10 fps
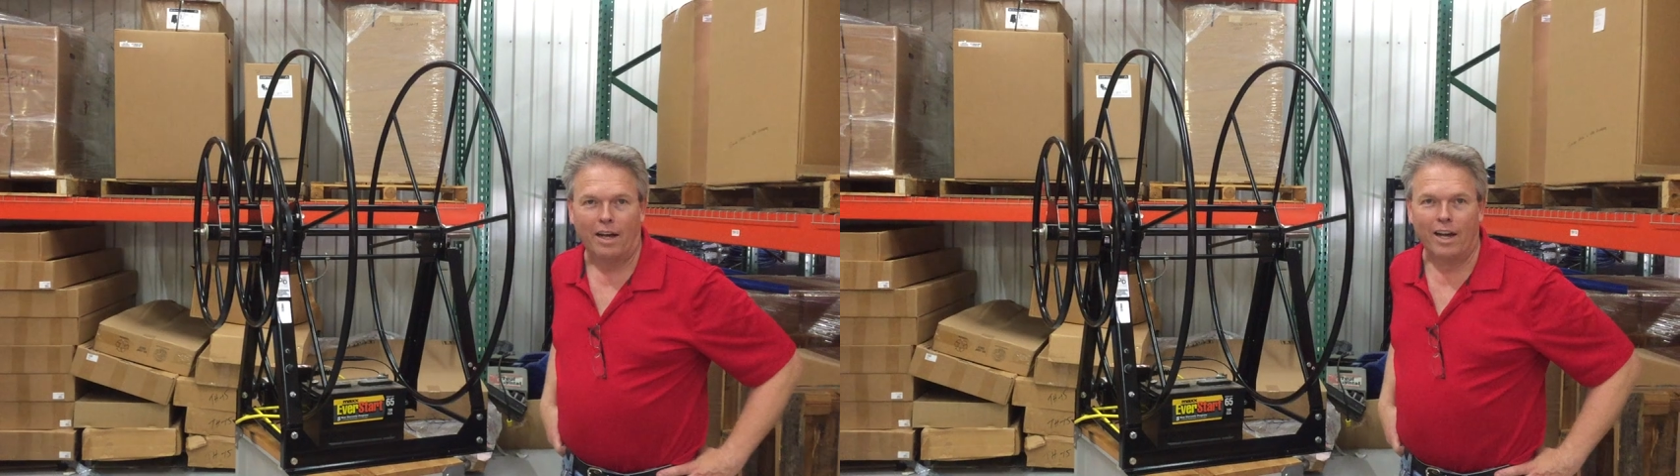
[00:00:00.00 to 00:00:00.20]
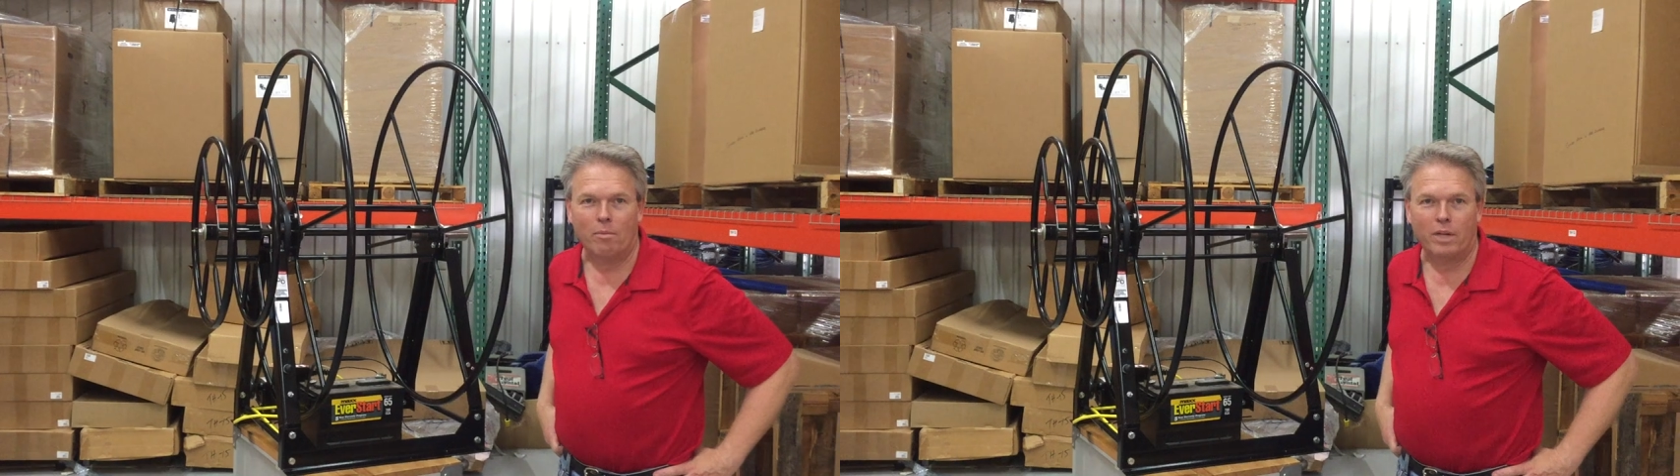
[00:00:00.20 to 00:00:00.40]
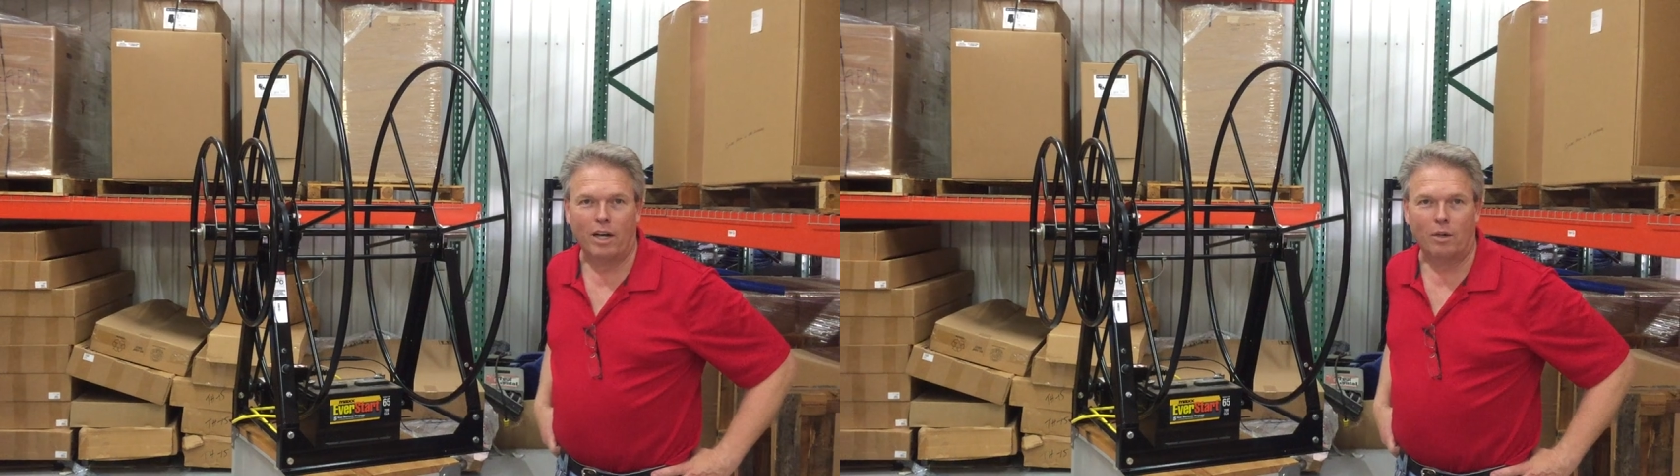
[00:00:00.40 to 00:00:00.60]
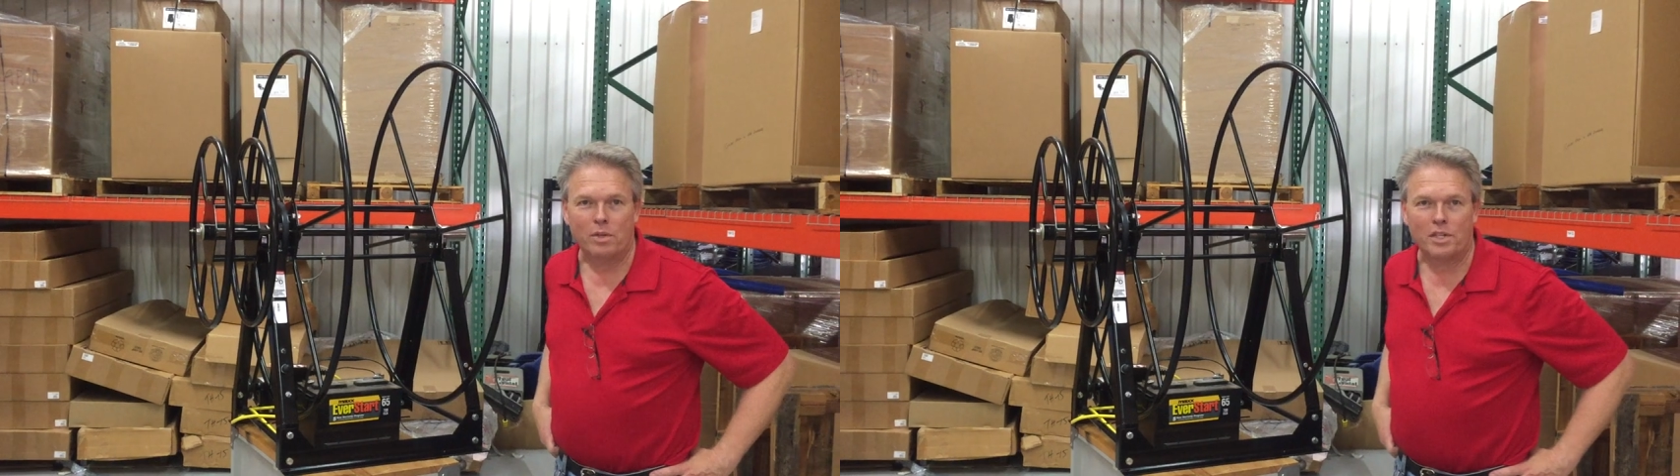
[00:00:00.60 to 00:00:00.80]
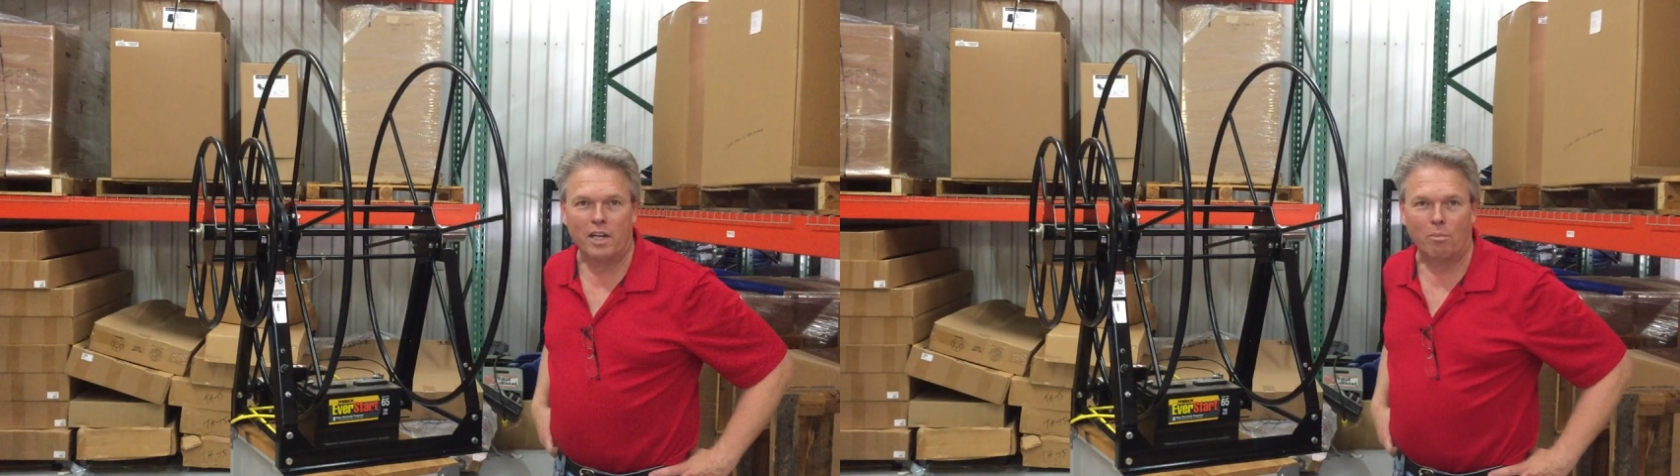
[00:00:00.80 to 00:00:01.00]
Hi, I'm Donald
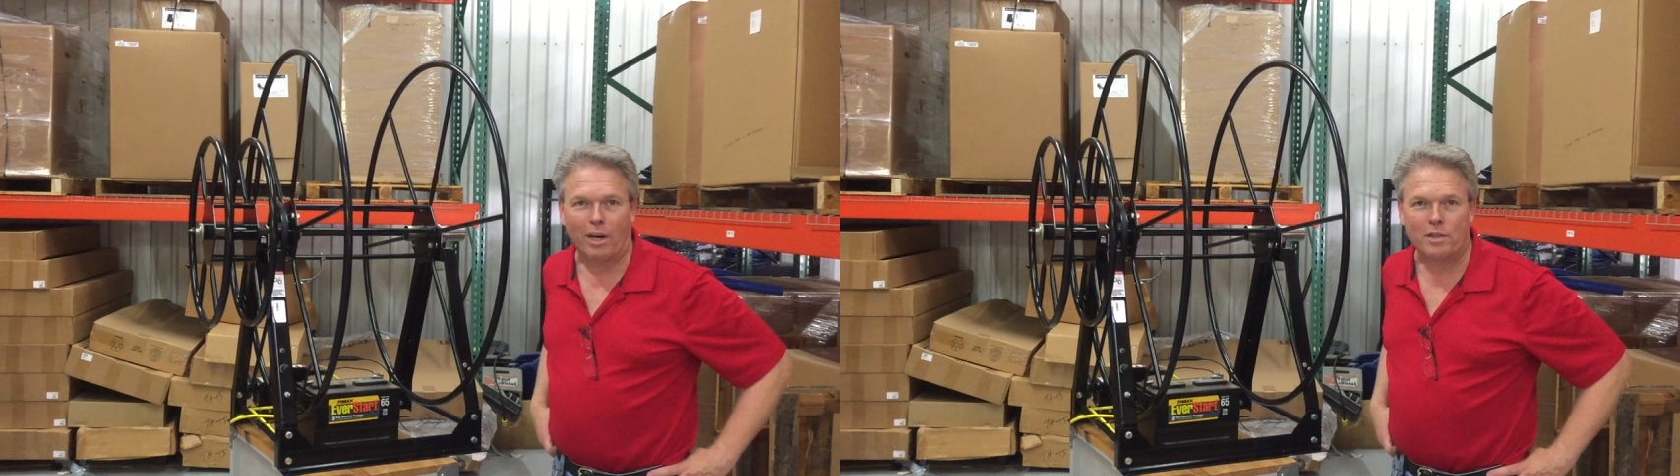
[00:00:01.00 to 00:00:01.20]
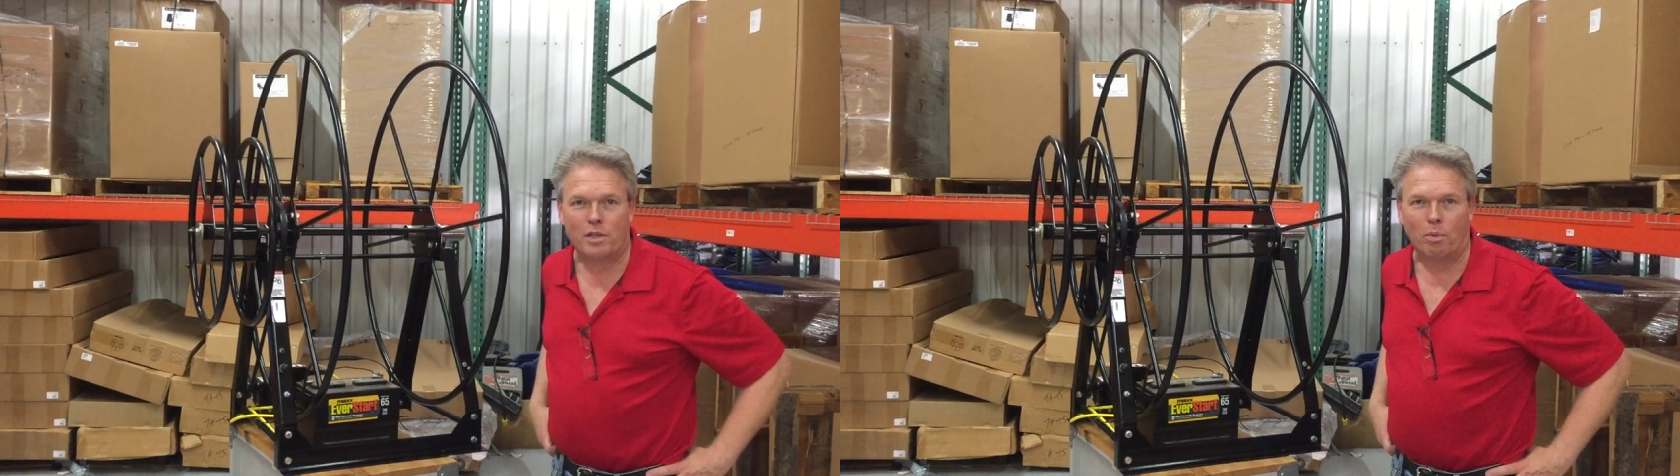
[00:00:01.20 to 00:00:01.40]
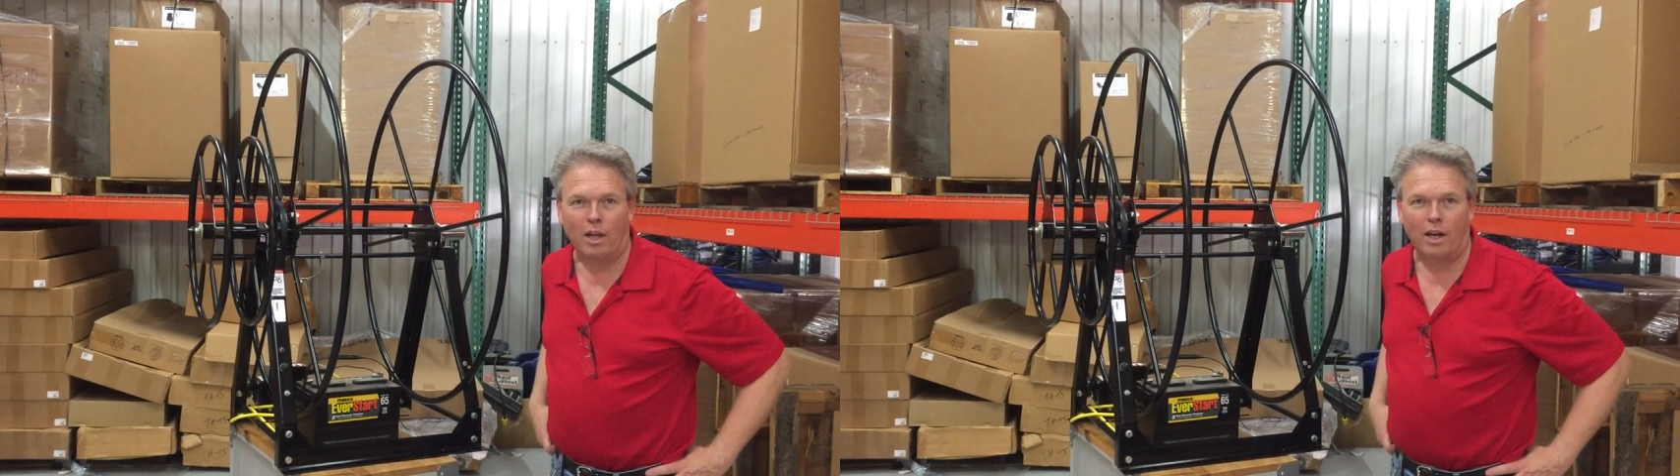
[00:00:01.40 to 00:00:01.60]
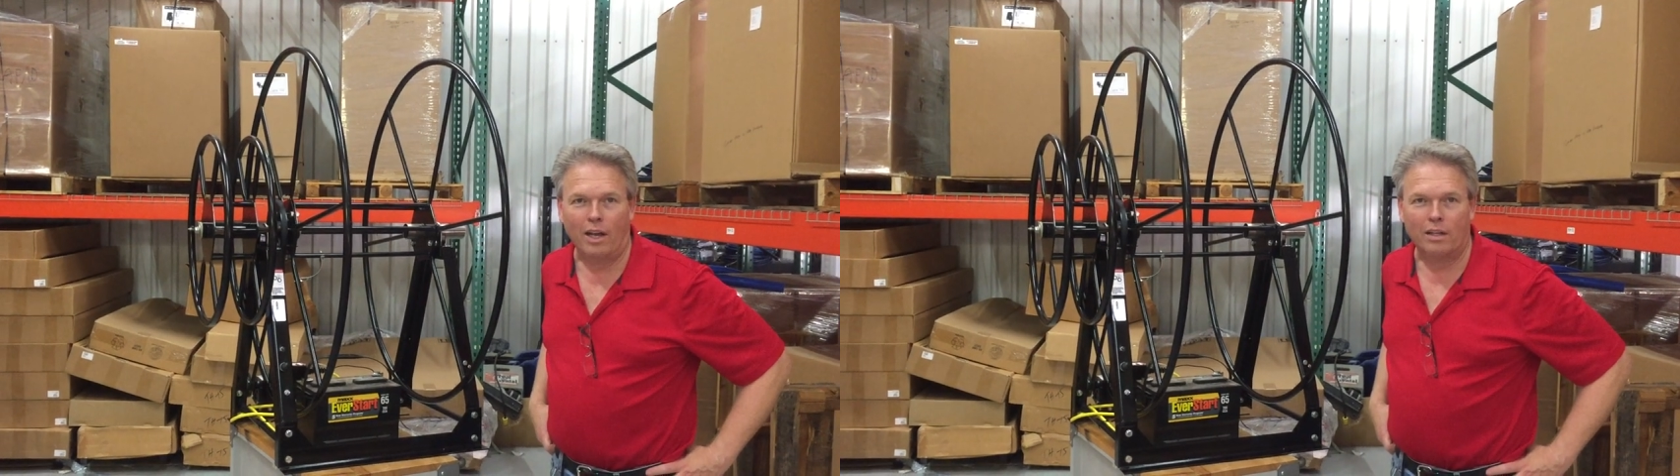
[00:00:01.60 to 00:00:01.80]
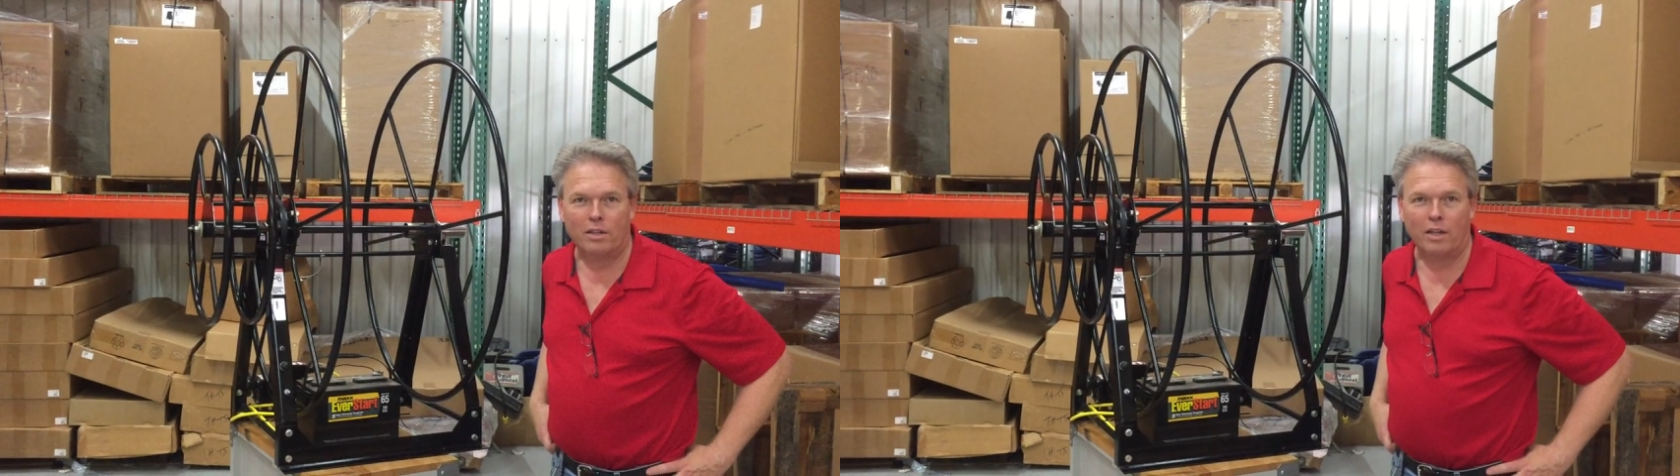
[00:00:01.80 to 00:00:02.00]
with Steambrite
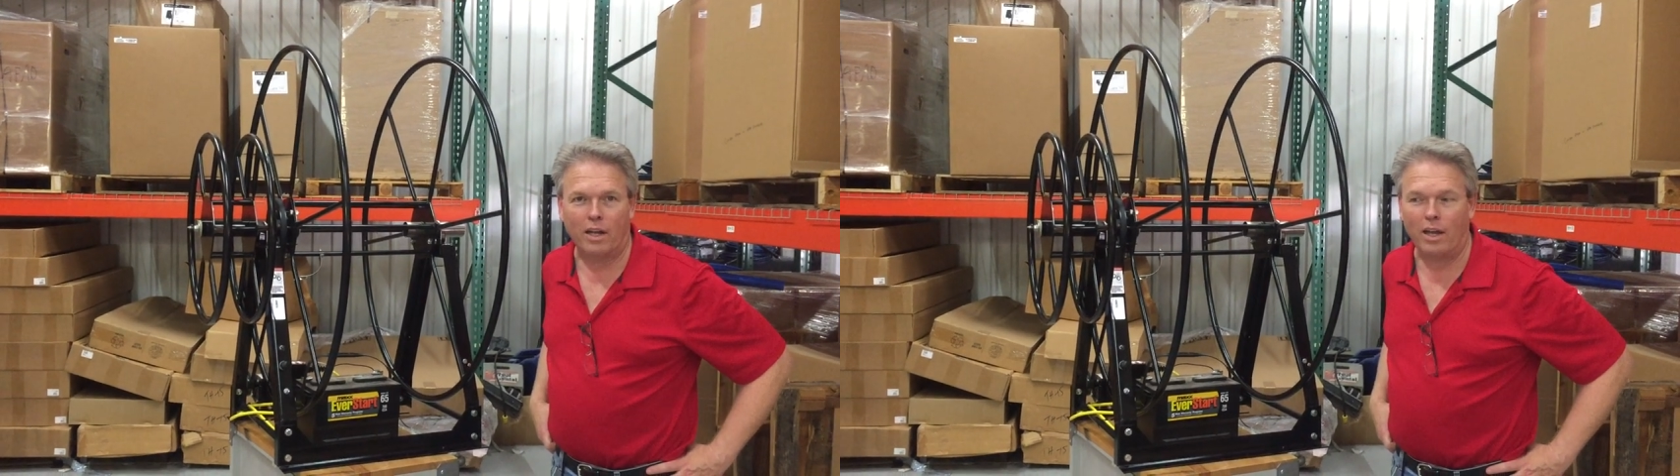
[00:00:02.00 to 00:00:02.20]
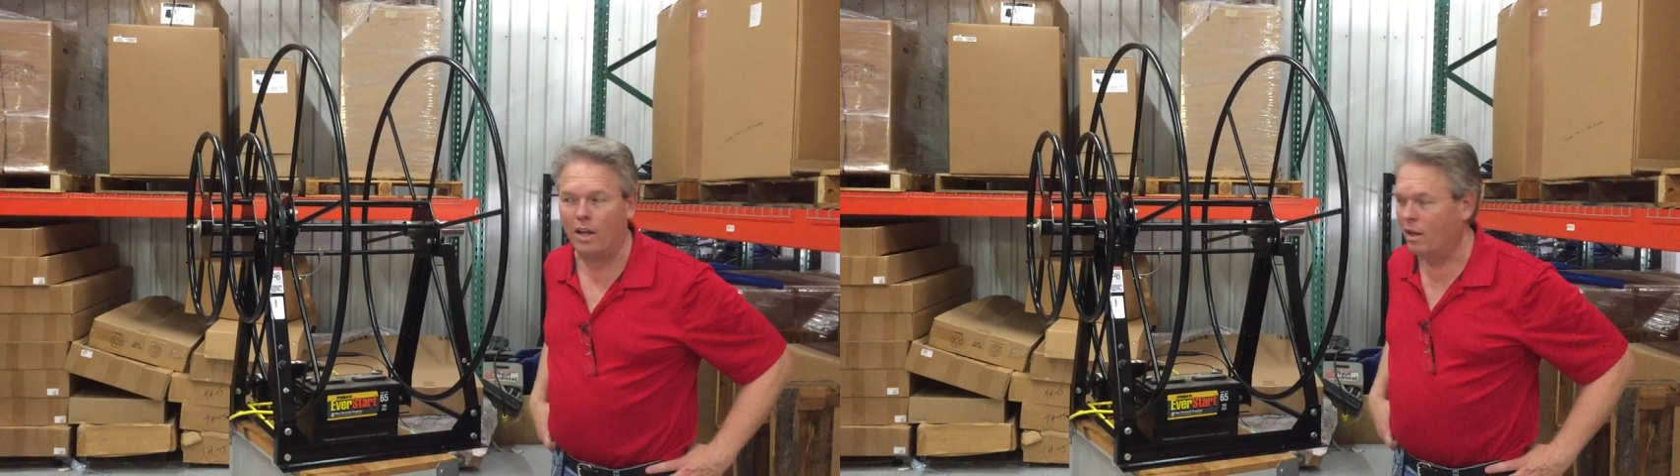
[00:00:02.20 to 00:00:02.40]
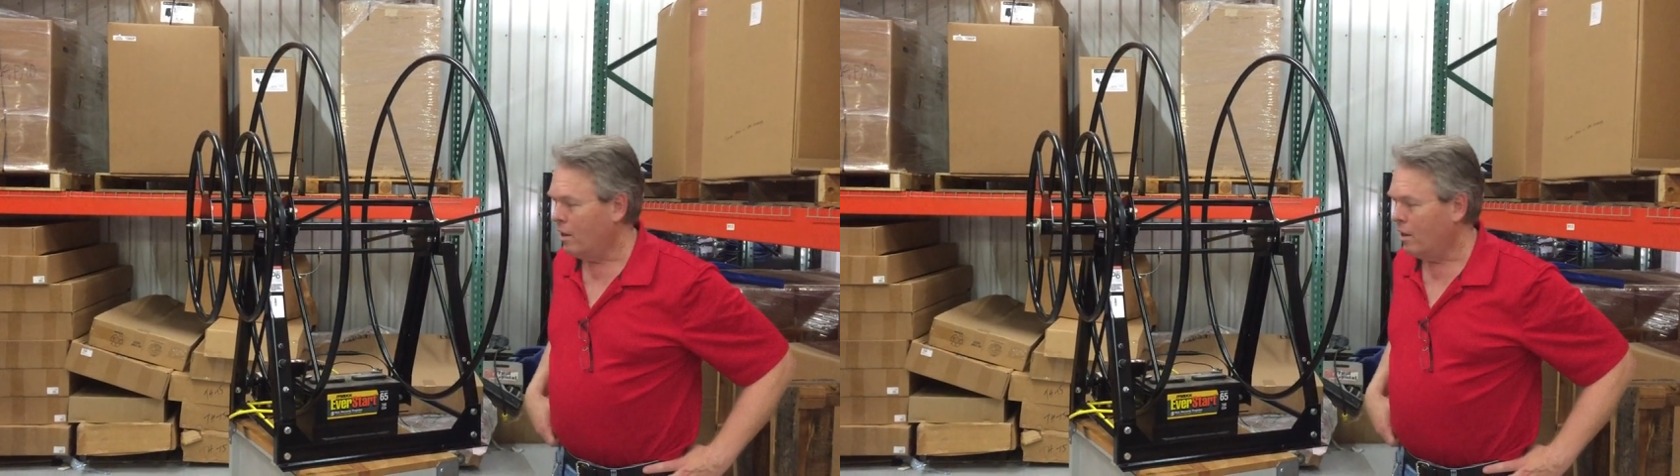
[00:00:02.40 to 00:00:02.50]
Supply and today